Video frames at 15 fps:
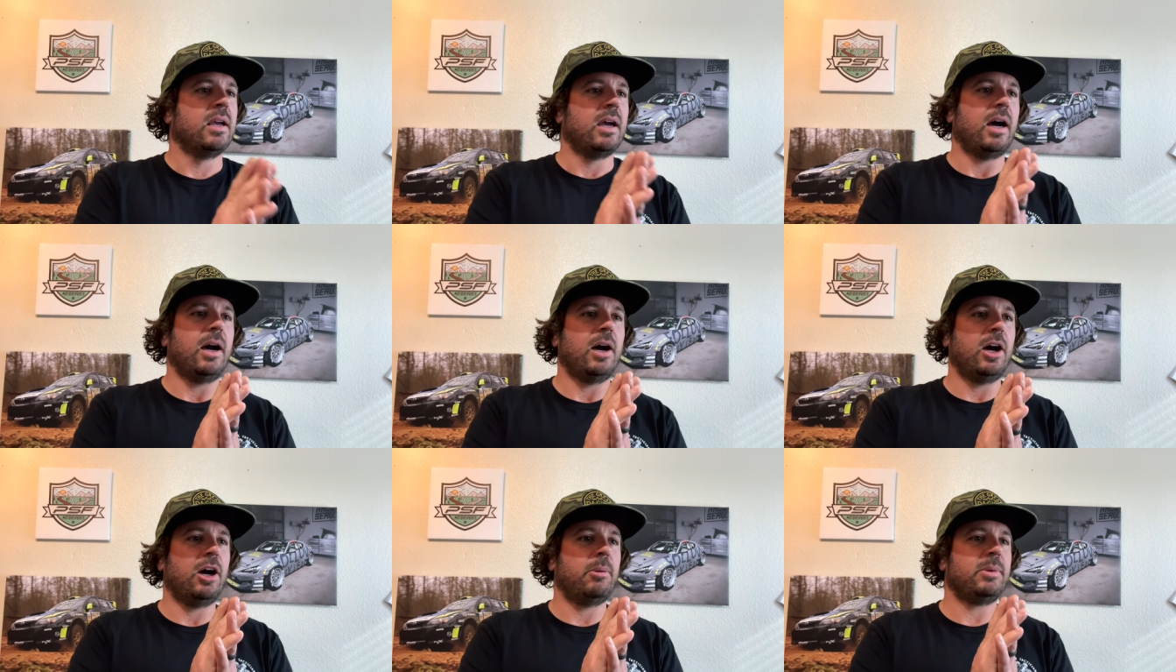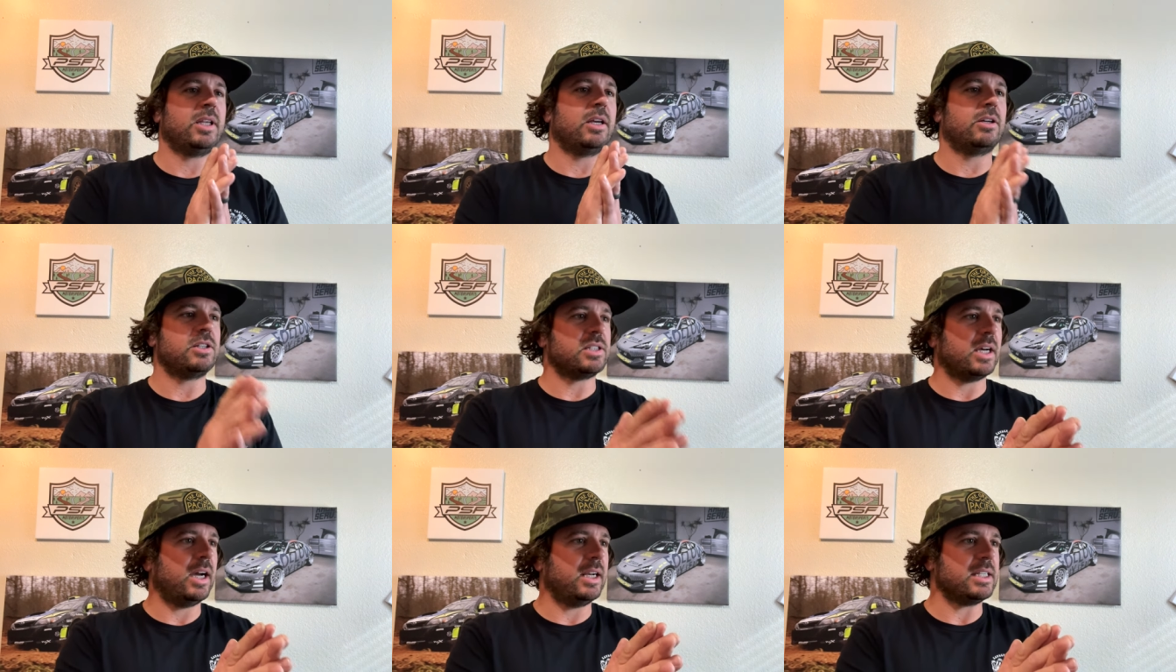Um, and the
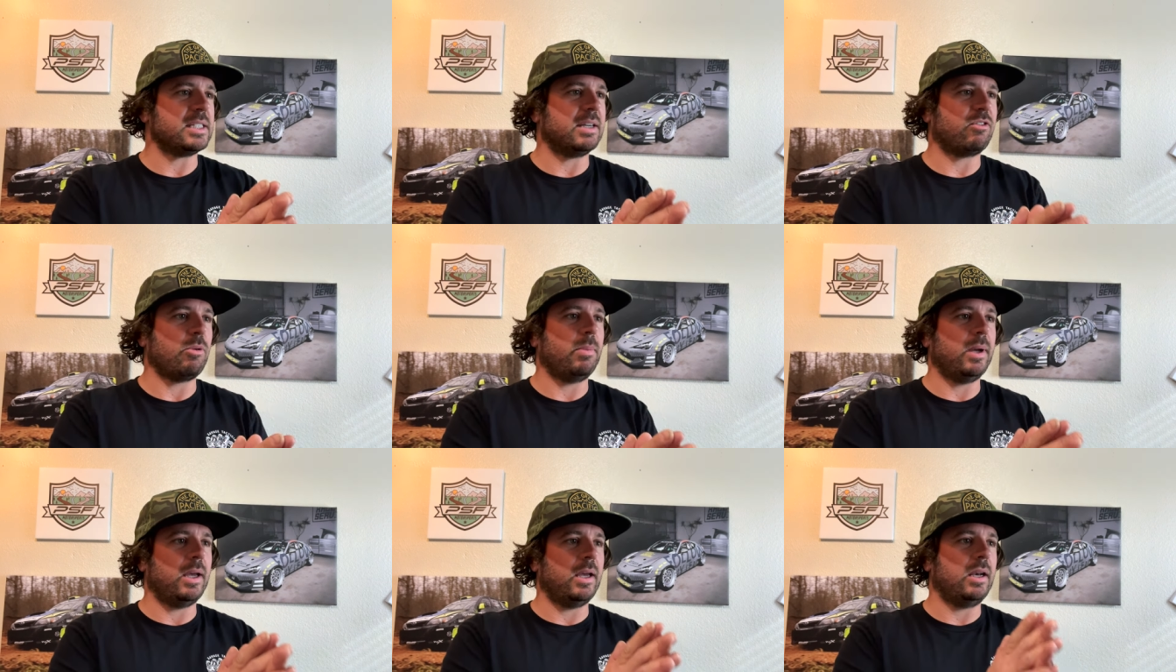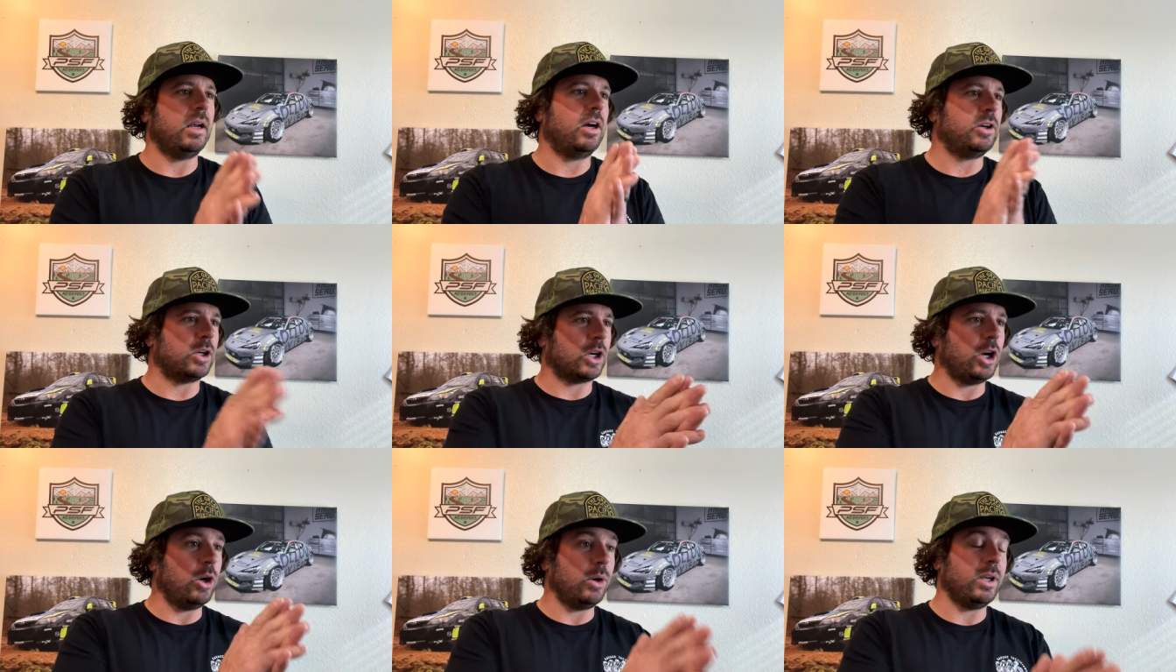underside has never been
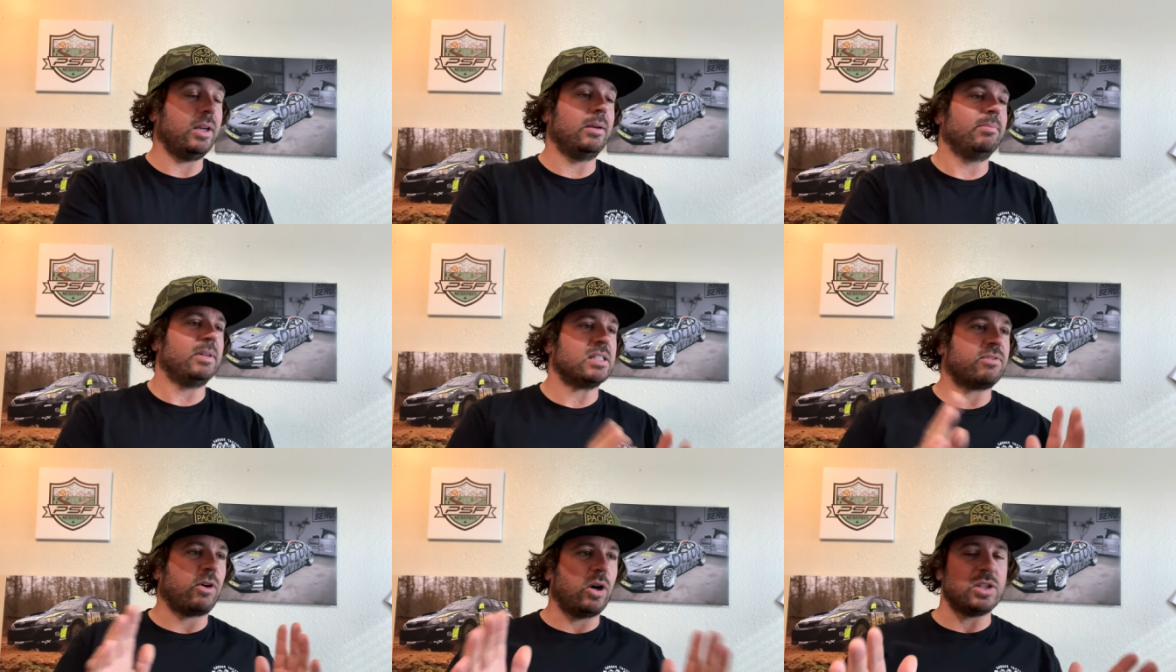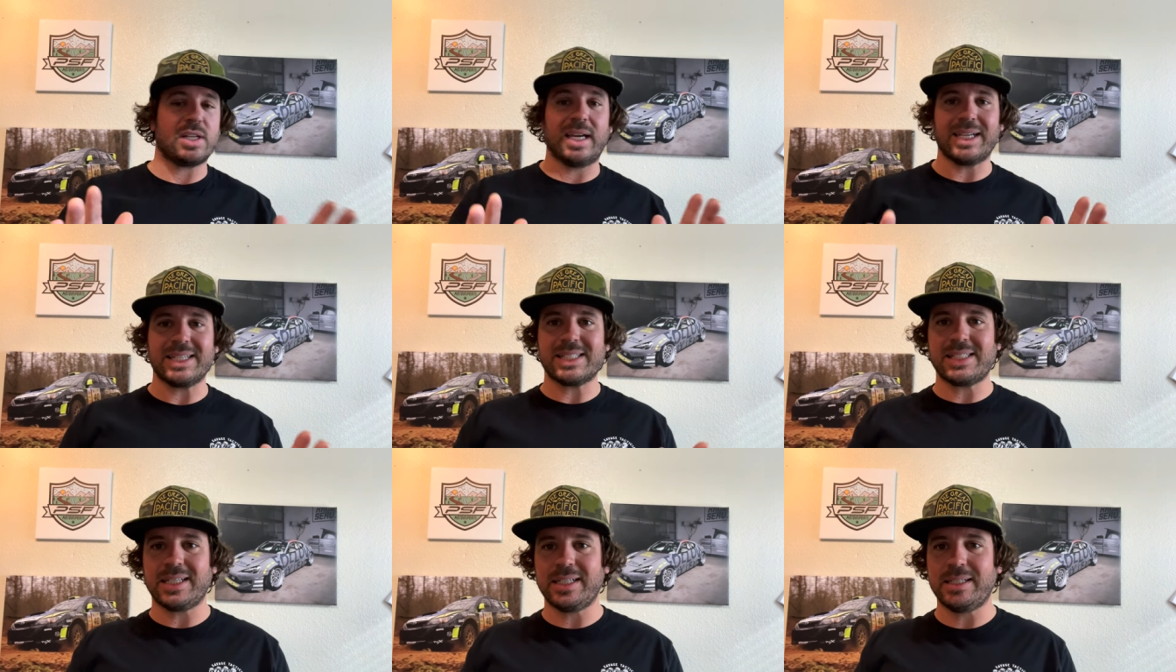undercoated as far as I can
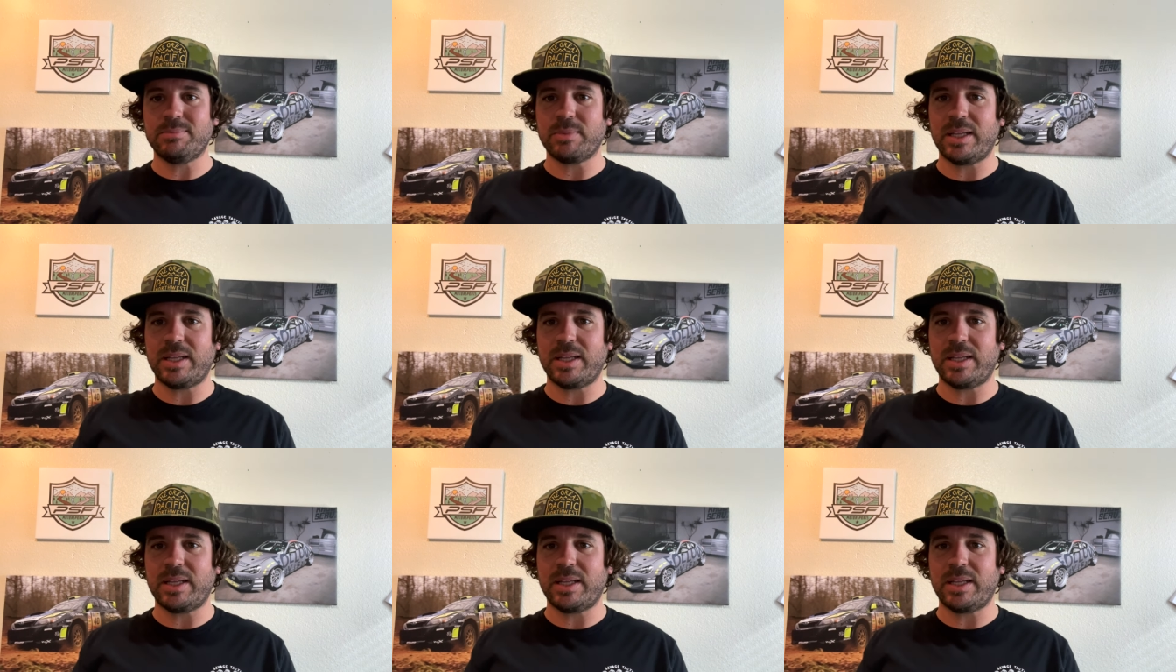see.